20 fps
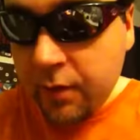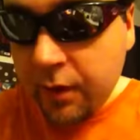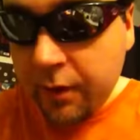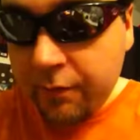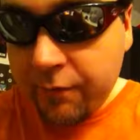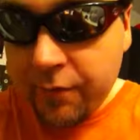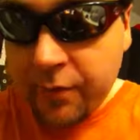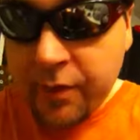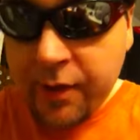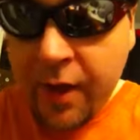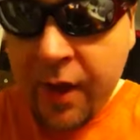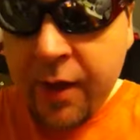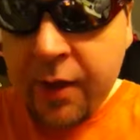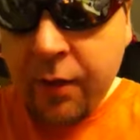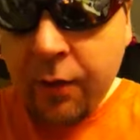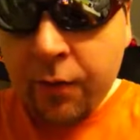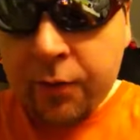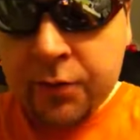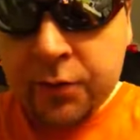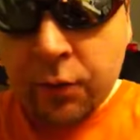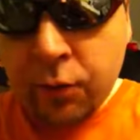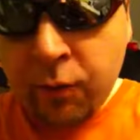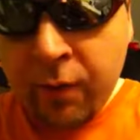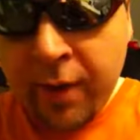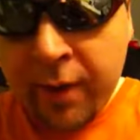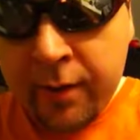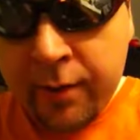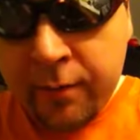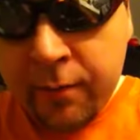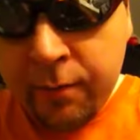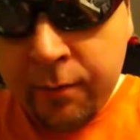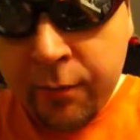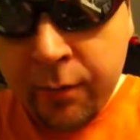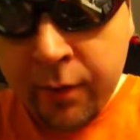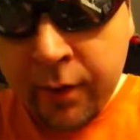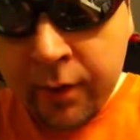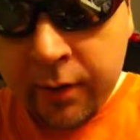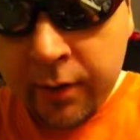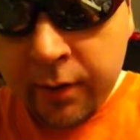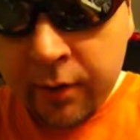I forgot. Oh, it's the red
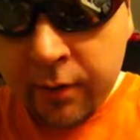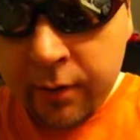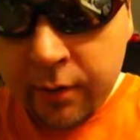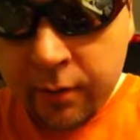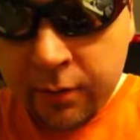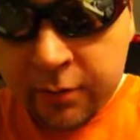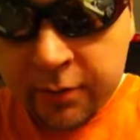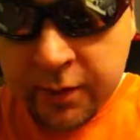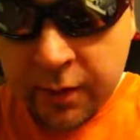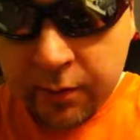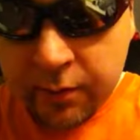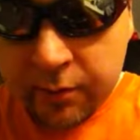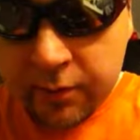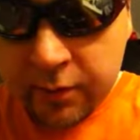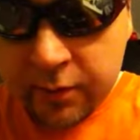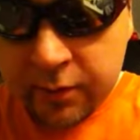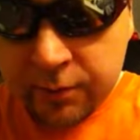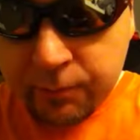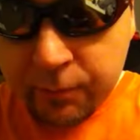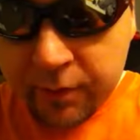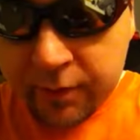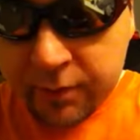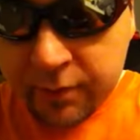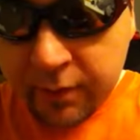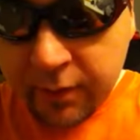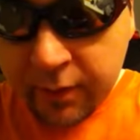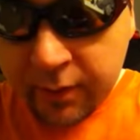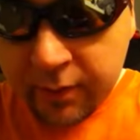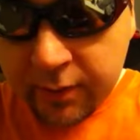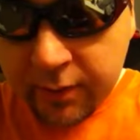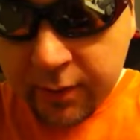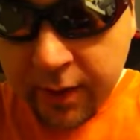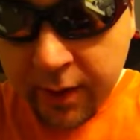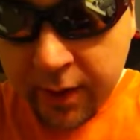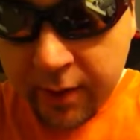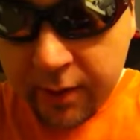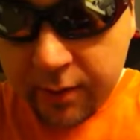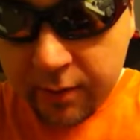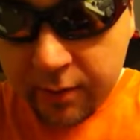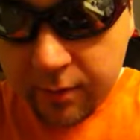button? Does that just press it like
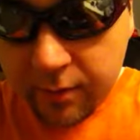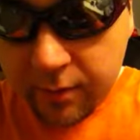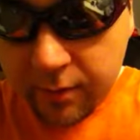that?